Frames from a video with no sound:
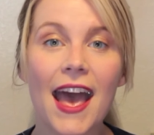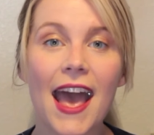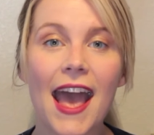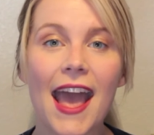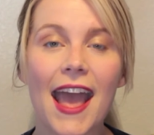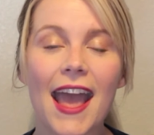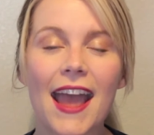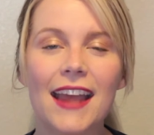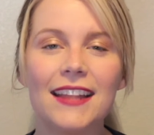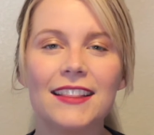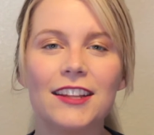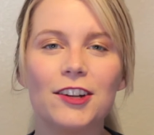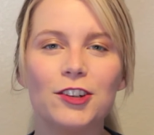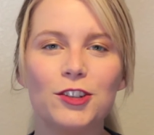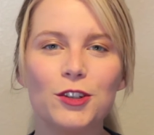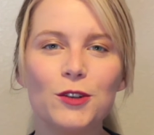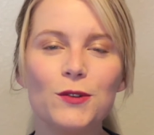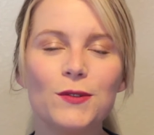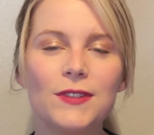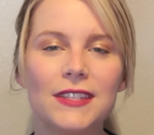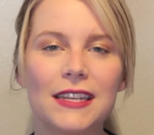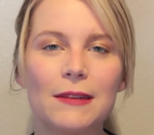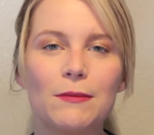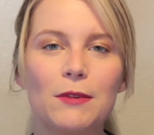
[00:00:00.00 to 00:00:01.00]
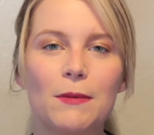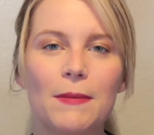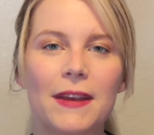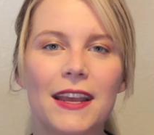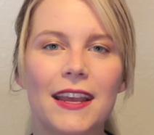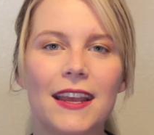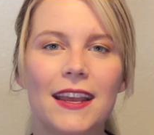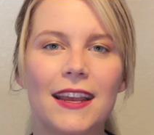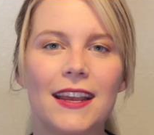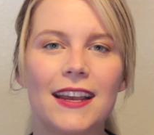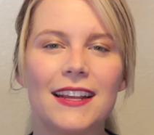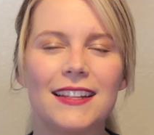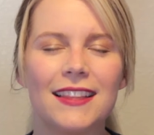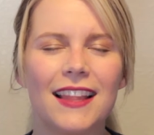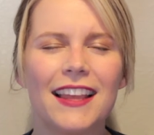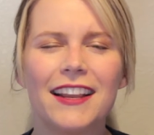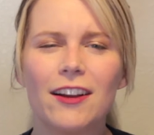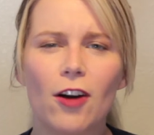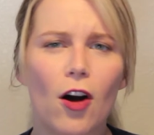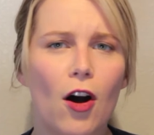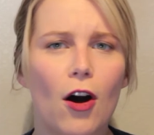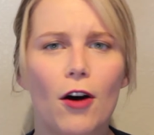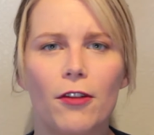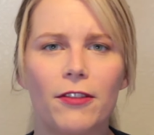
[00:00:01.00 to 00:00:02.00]
And there do seem to be, it's like
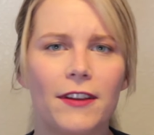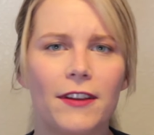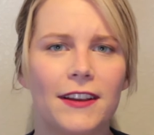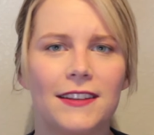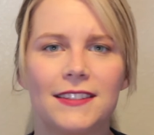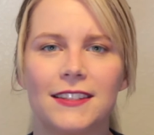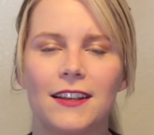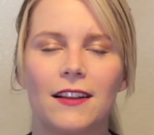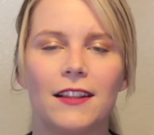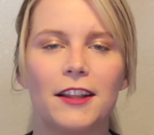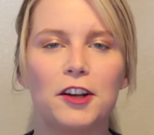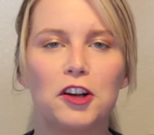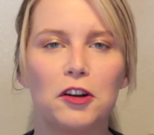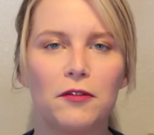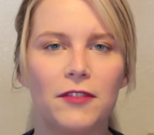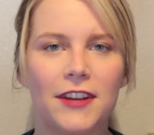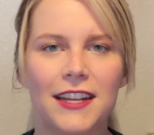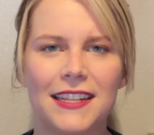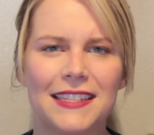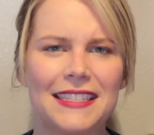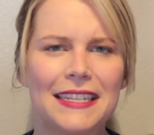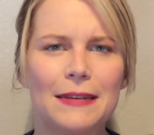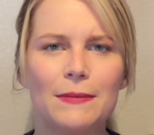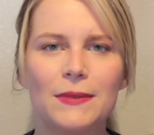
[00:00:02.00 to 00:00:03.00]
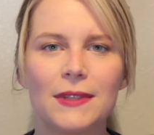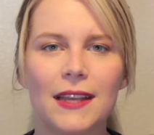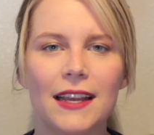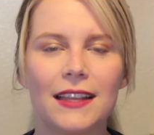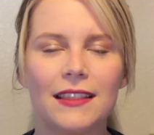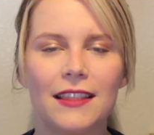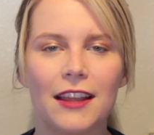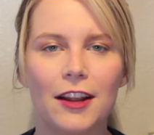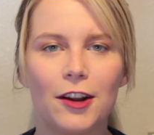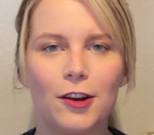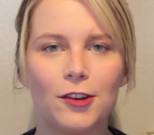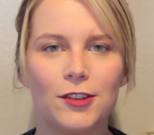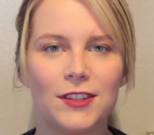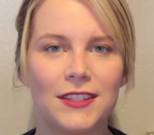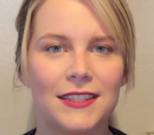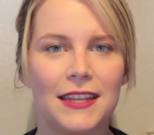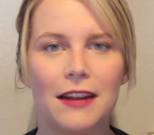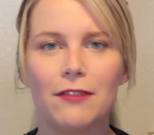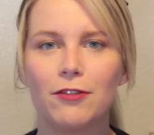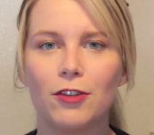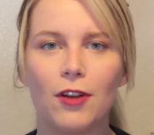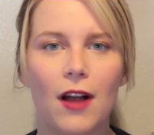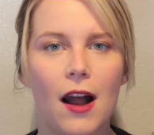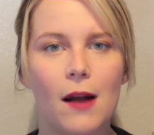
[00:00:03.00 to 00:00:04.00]
all things calligraphy, it seems like there's
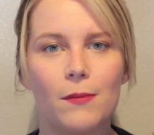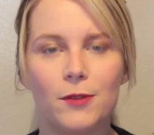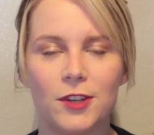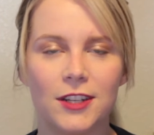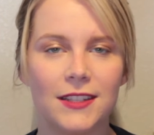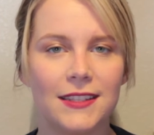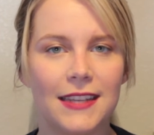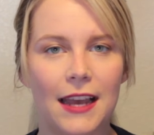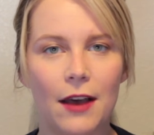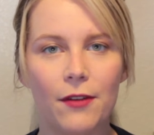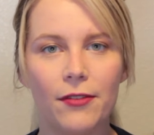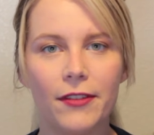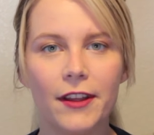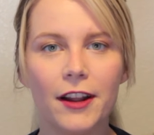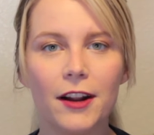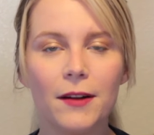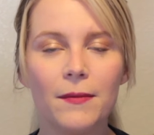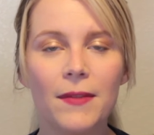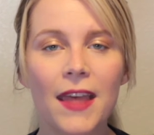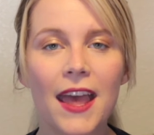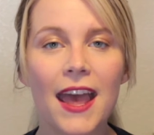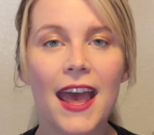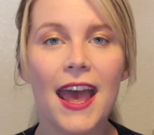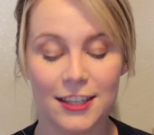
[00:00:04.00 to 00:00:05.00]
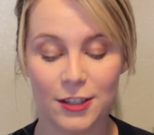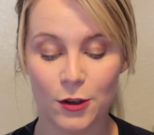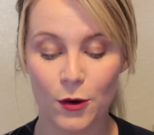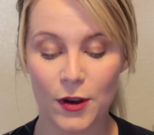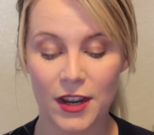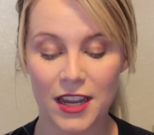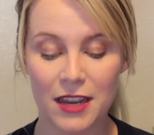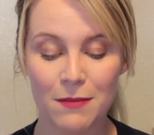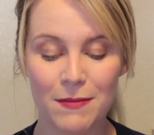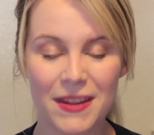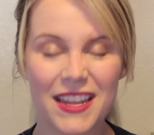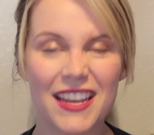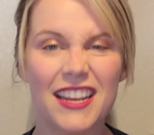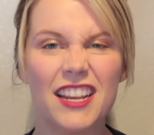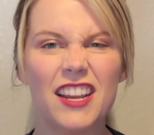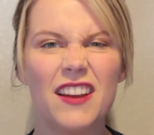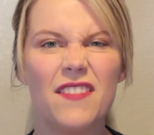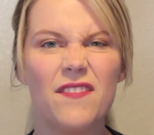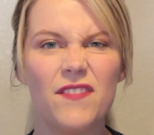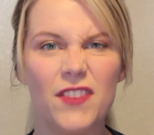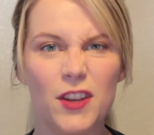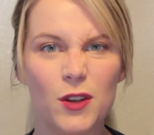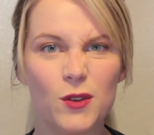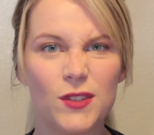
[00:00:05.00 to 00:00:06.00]
several options out there. So it can be
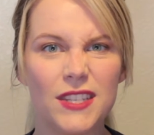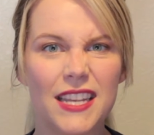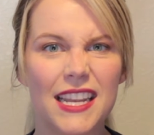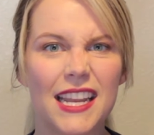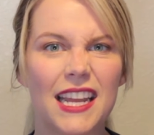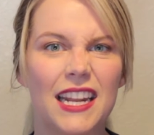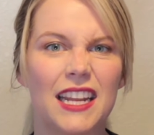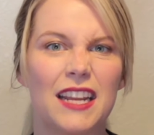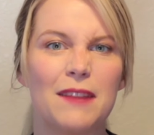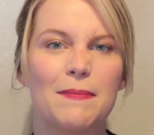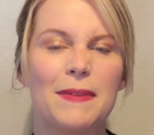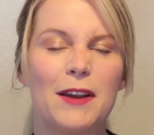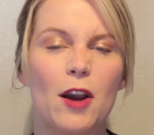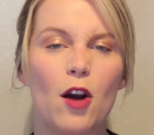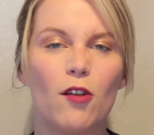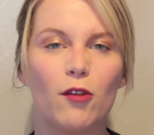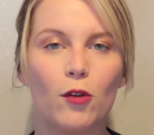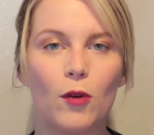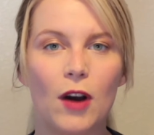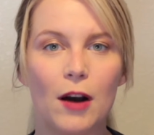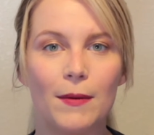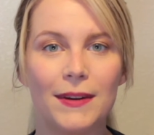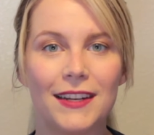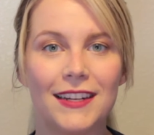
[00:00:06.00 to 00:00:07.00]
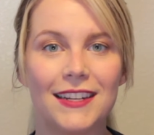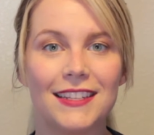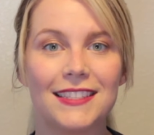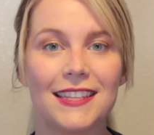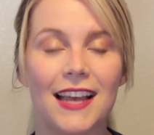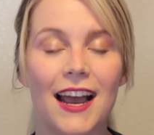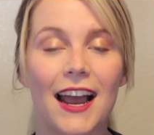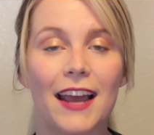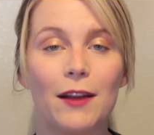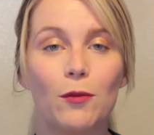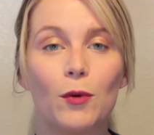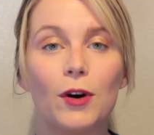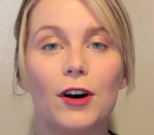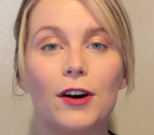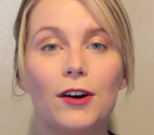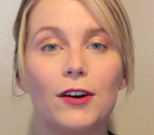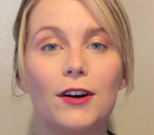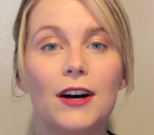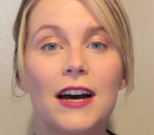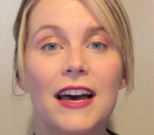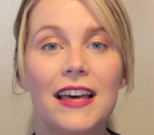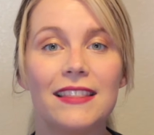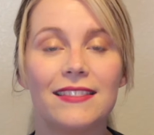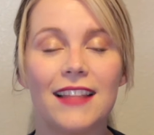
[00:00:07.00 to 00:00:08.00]
confusing and it can be overwhelming to decide,
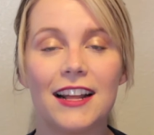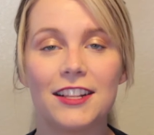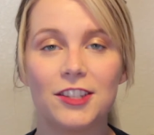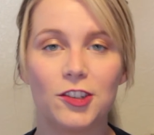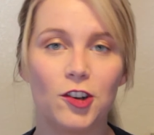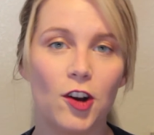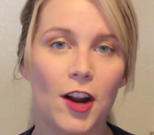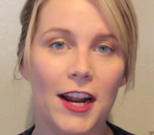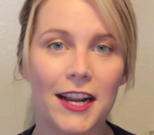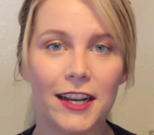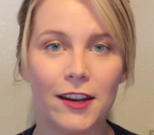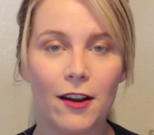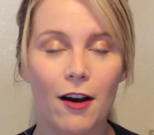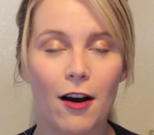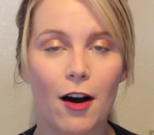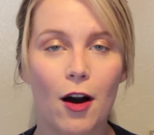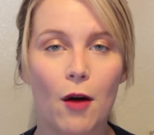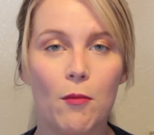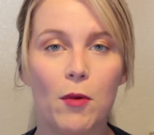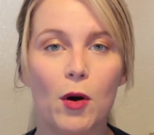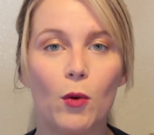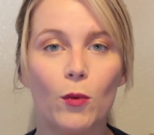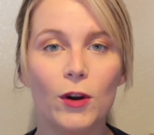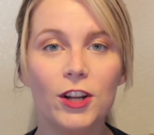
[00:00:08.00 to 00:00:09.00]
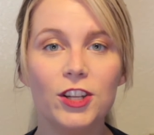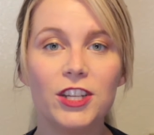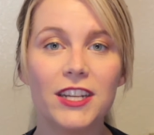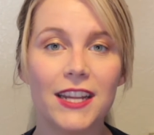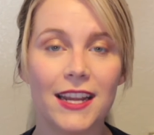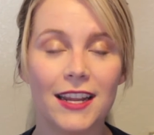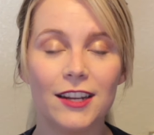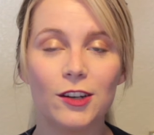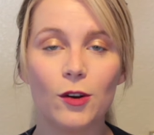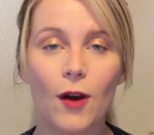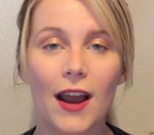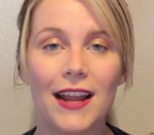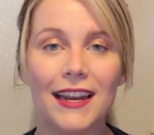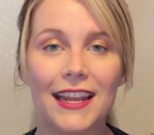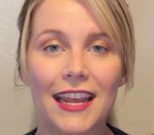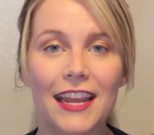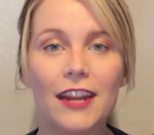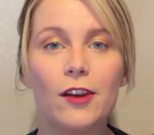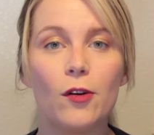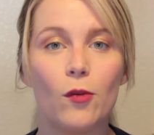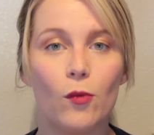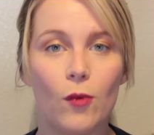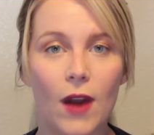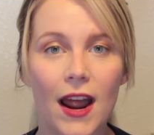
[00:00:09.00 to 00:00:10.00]
well, that's great and all, but which ink do I
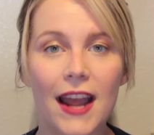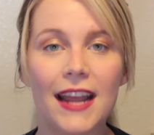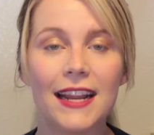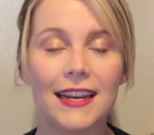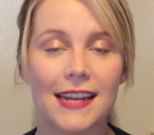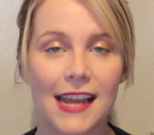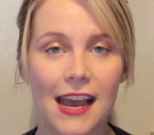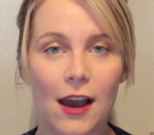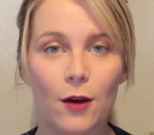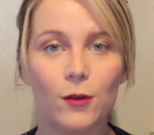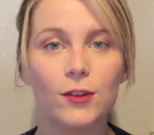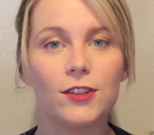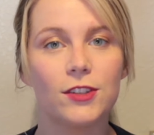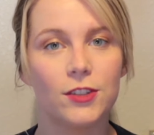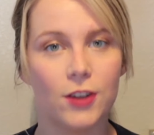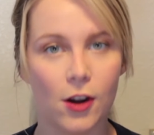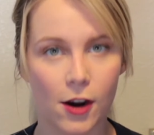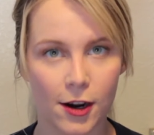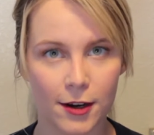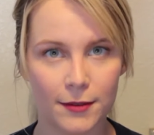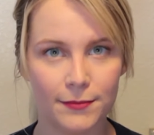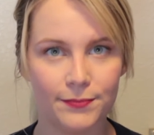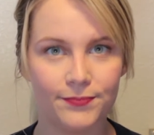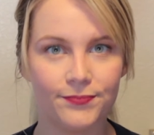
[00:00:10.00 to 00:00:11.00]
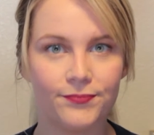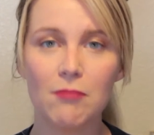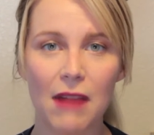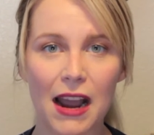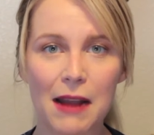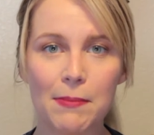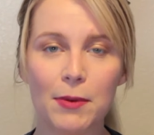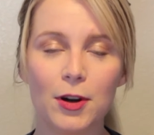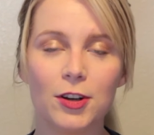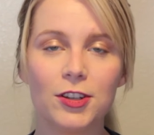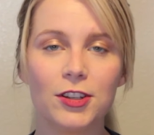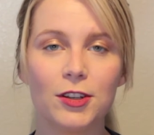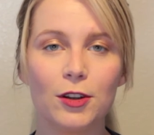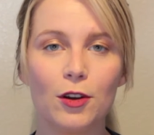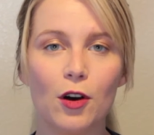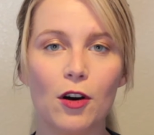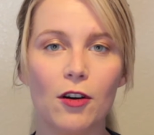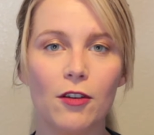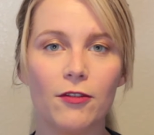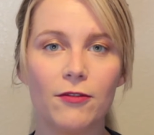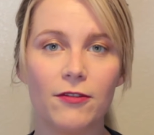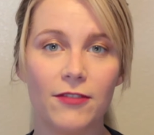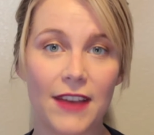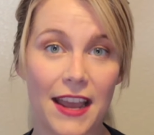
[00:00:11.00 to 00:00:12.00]
need right now to start? My
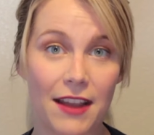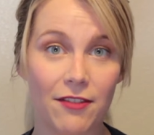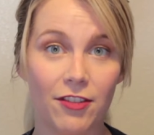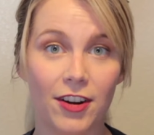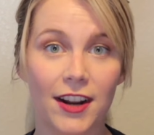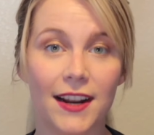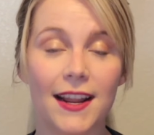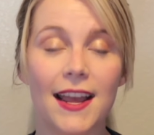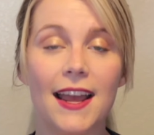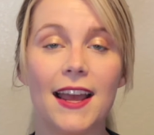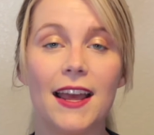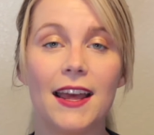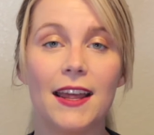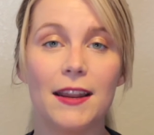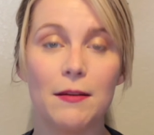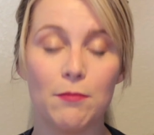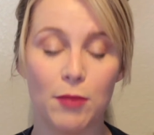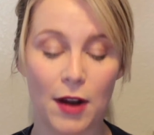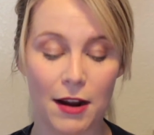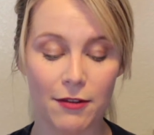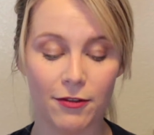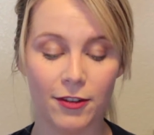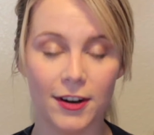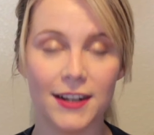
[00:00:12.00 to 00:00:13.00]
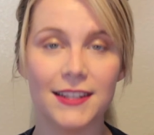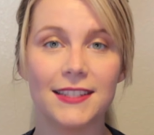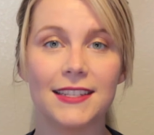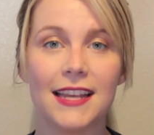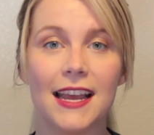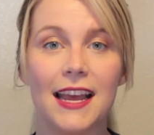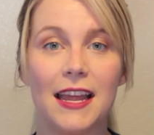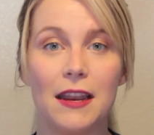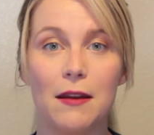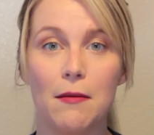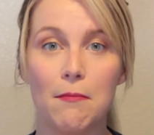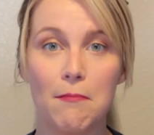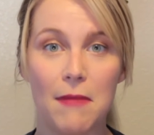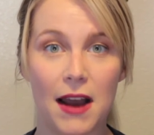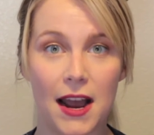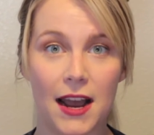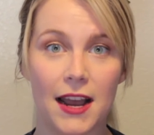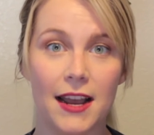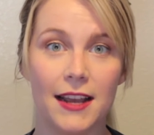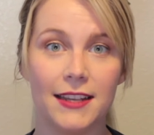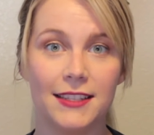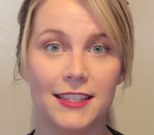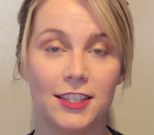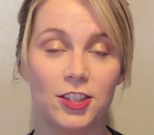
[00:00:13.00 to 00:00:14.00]
personal favorite and preference and
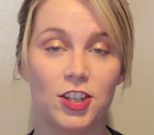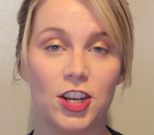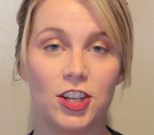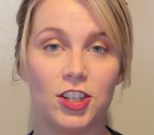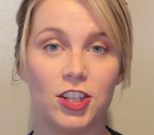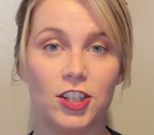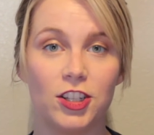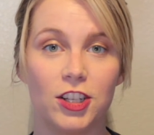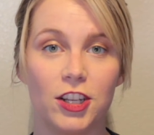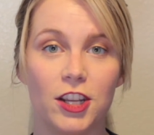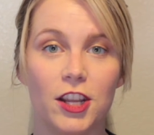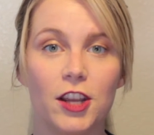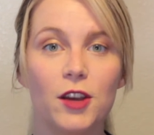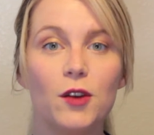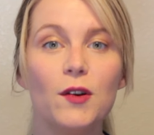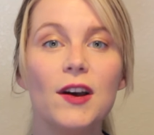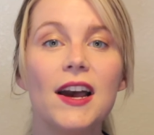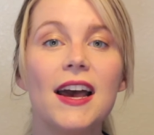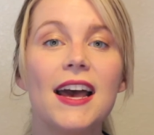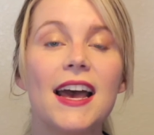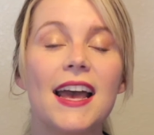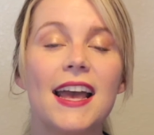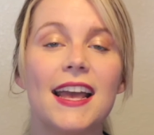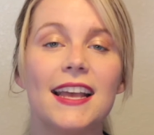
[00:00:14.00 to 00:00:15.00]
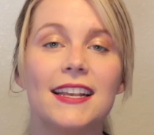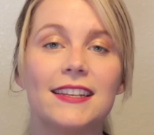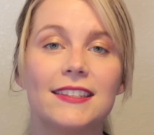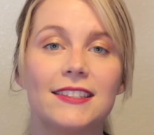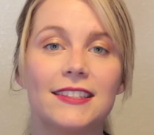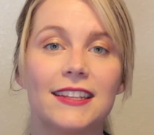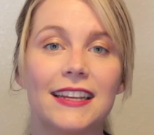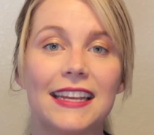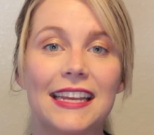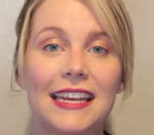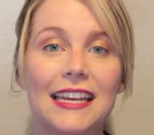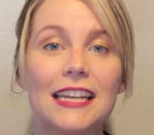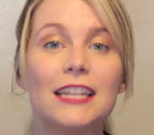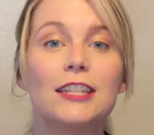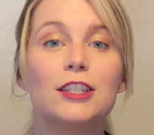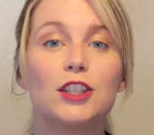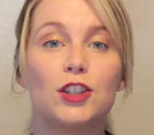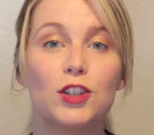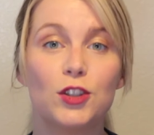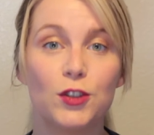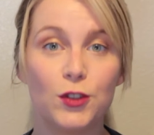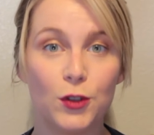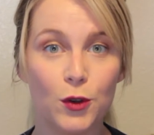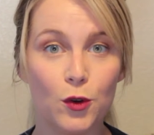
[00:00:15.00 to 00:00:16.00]
my suggestion to you is to get
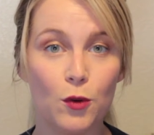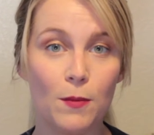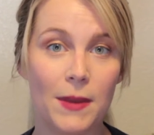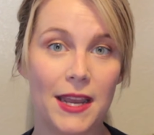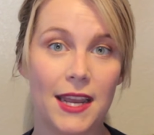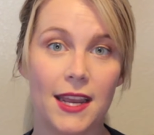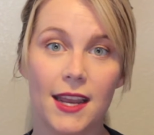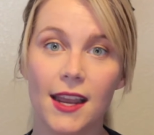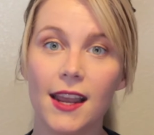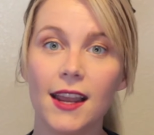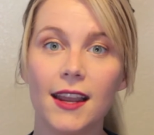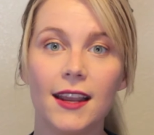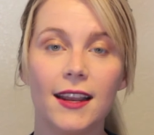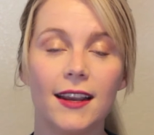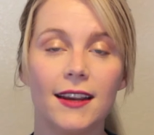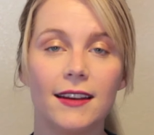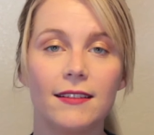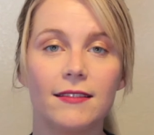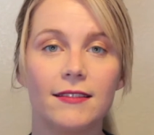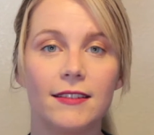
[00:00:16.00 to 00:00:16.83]
Sumi Ink.